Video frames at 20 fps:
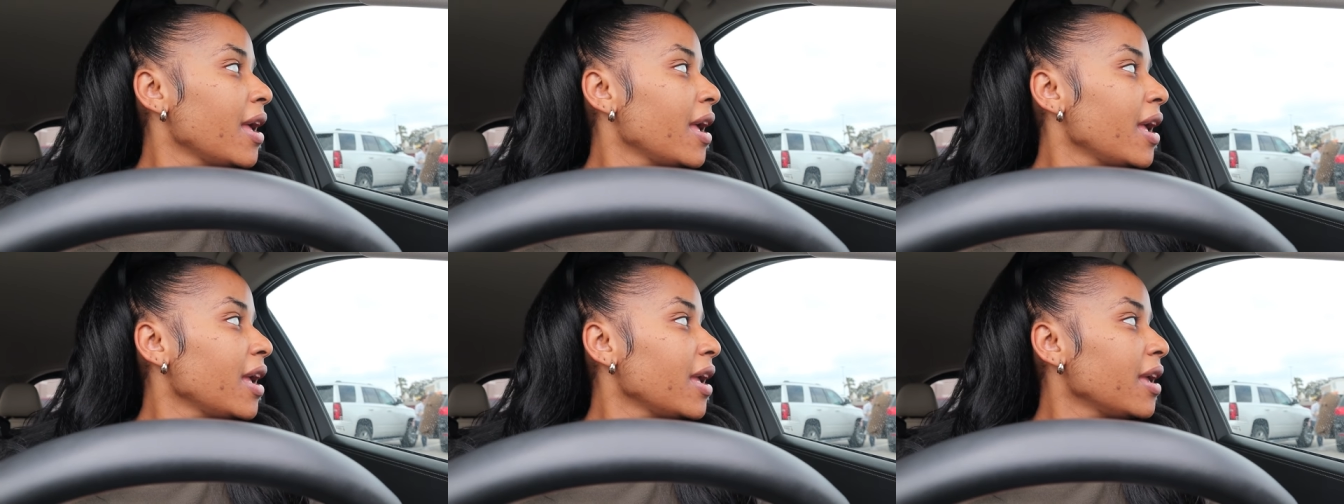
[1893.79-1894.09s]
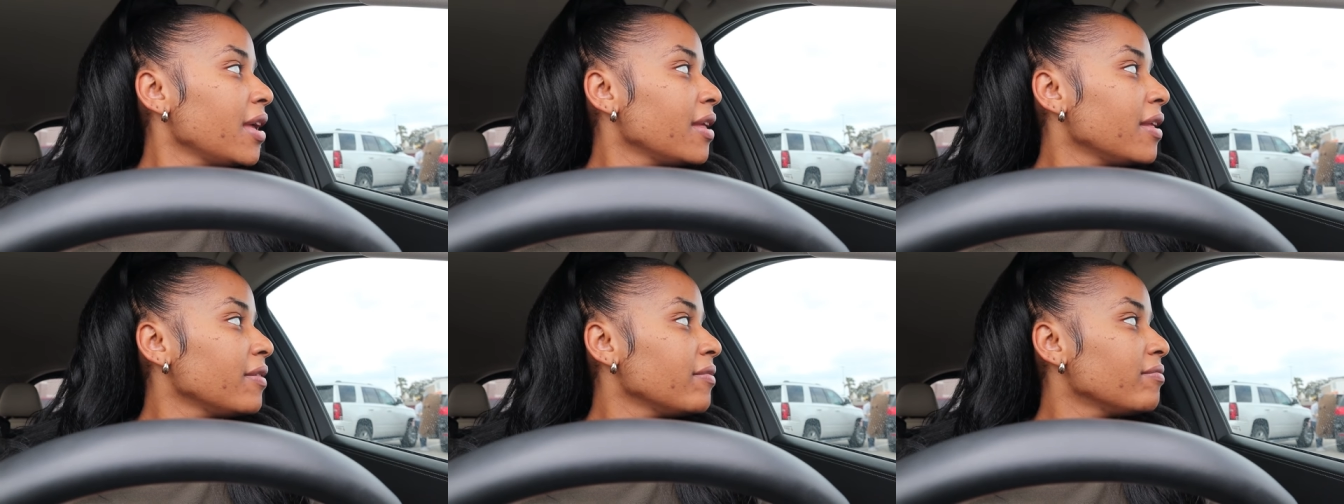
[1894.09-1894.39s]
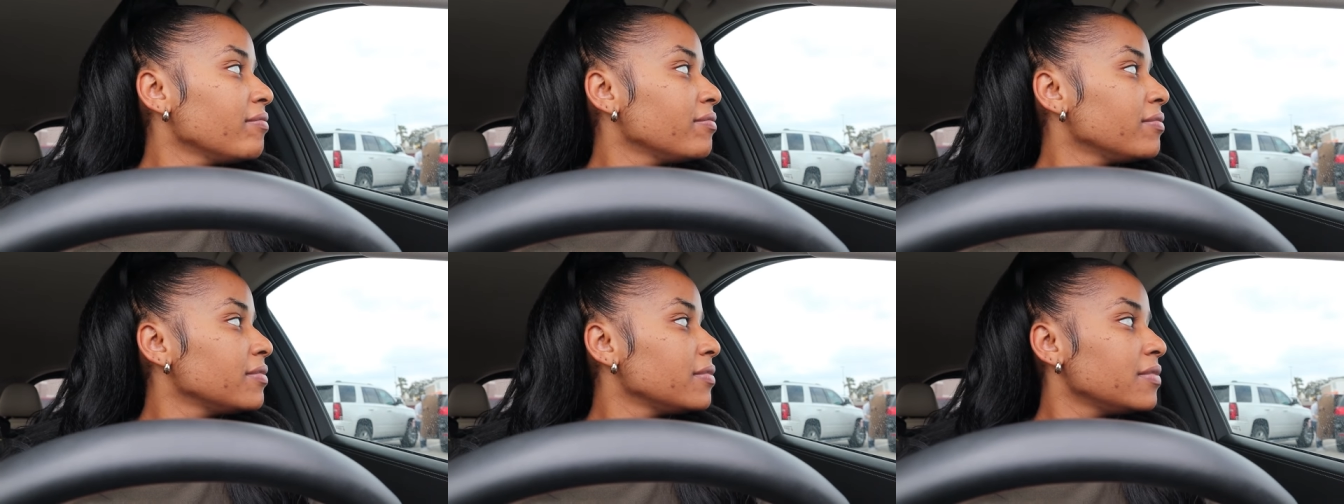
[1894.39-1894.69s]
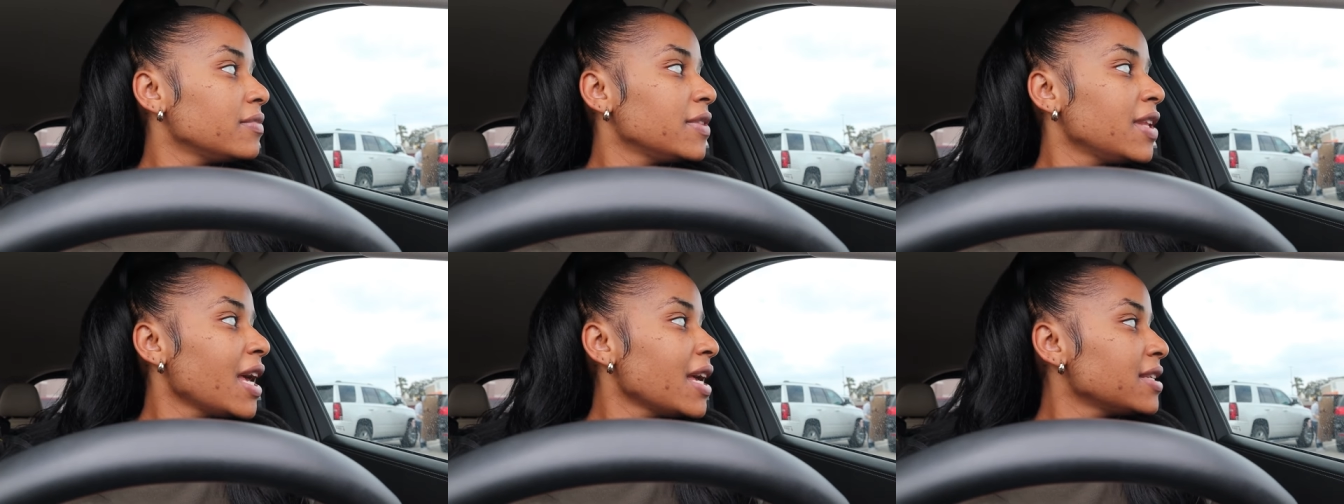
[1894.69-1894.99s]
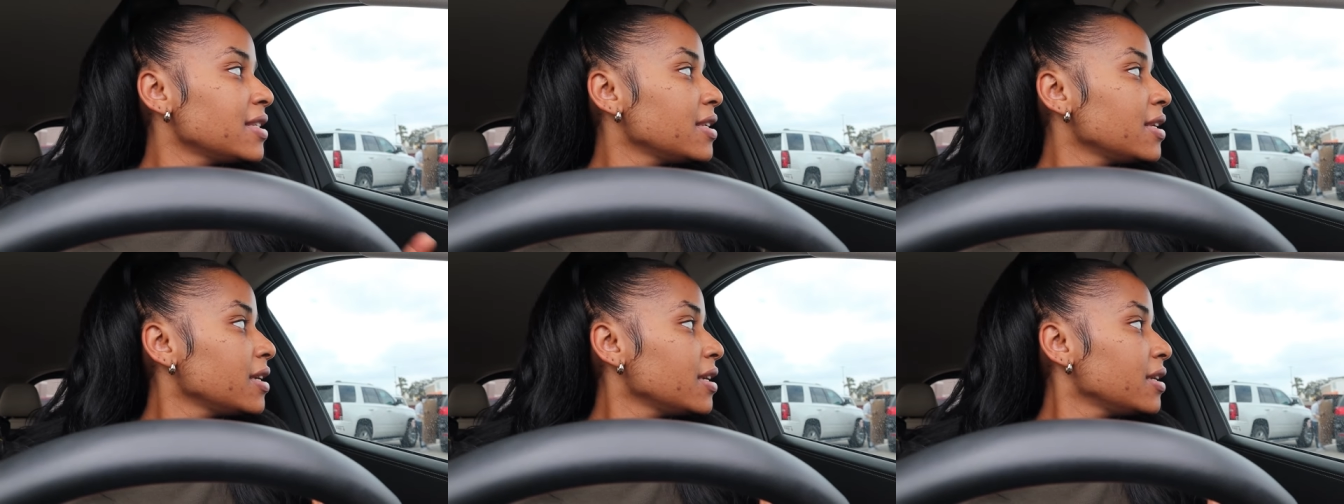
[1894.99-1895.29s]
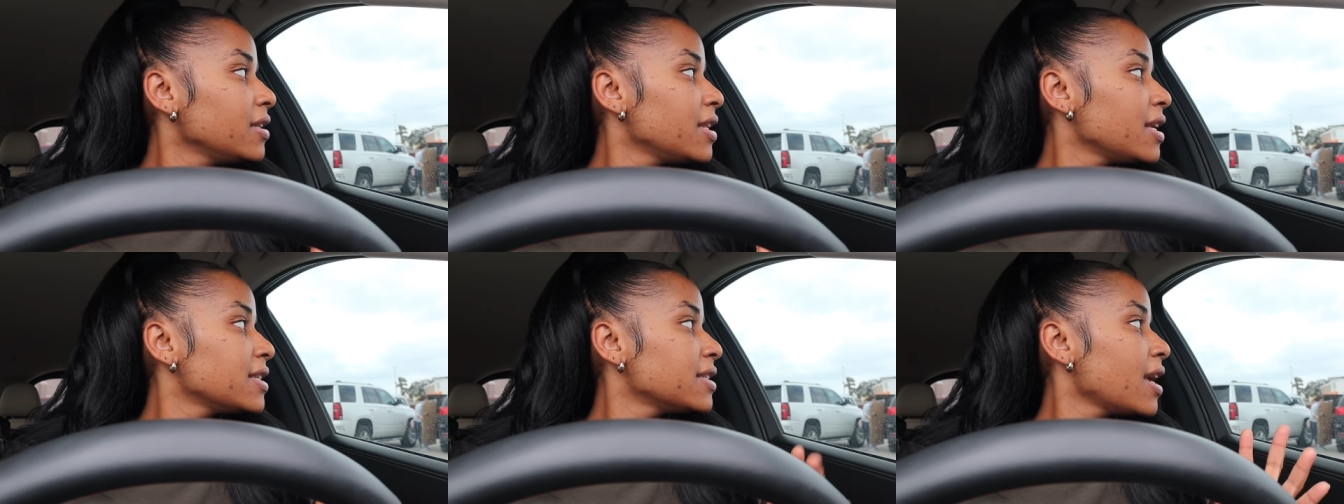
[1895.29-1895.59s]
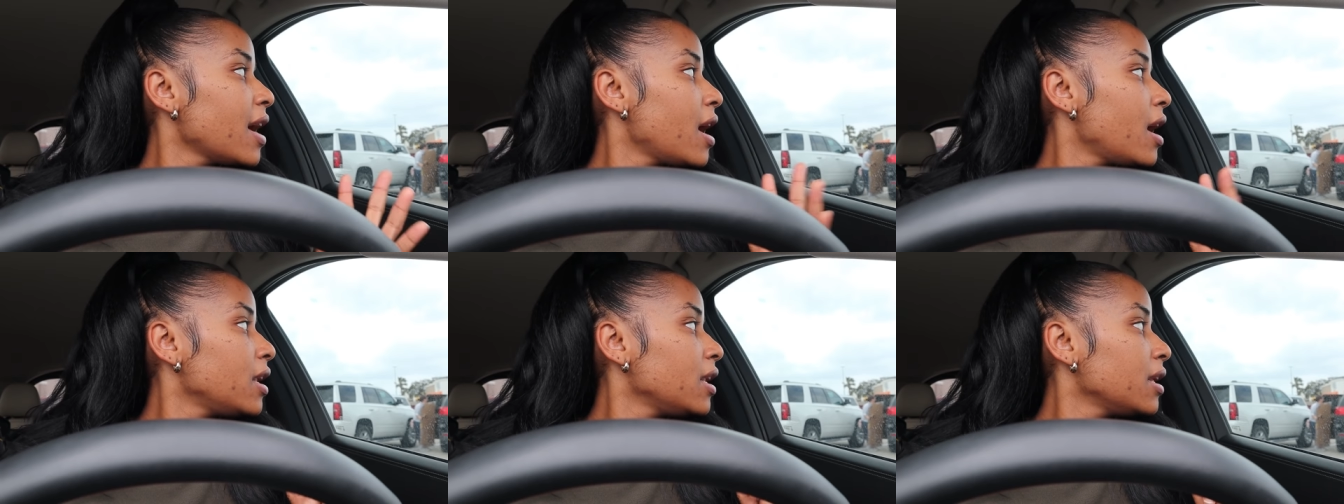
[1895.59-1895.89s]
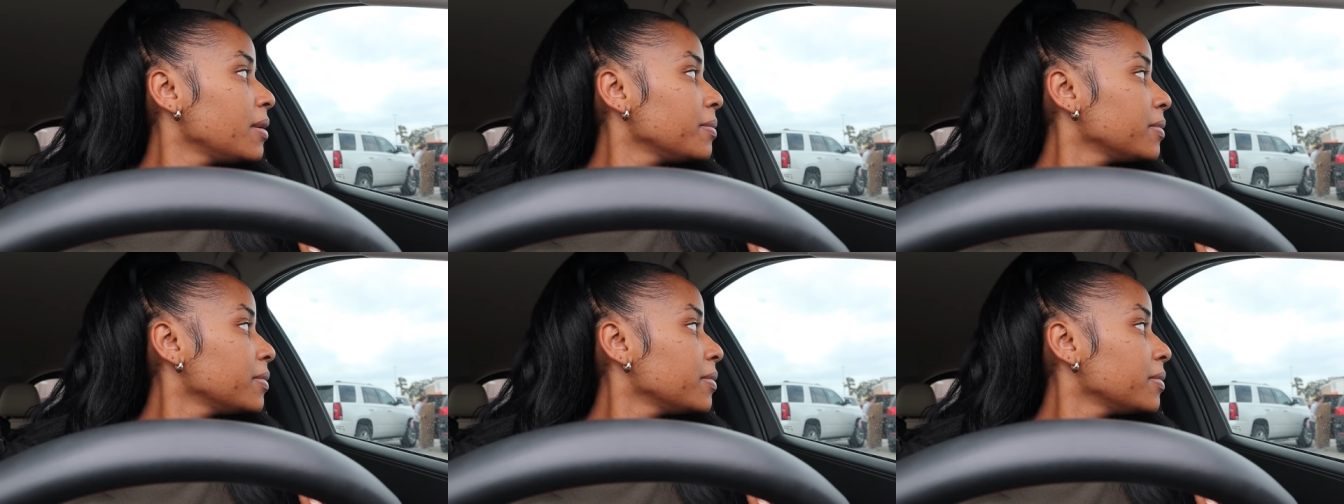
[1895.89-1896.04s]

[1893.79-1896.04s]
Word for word: and that's it. That's all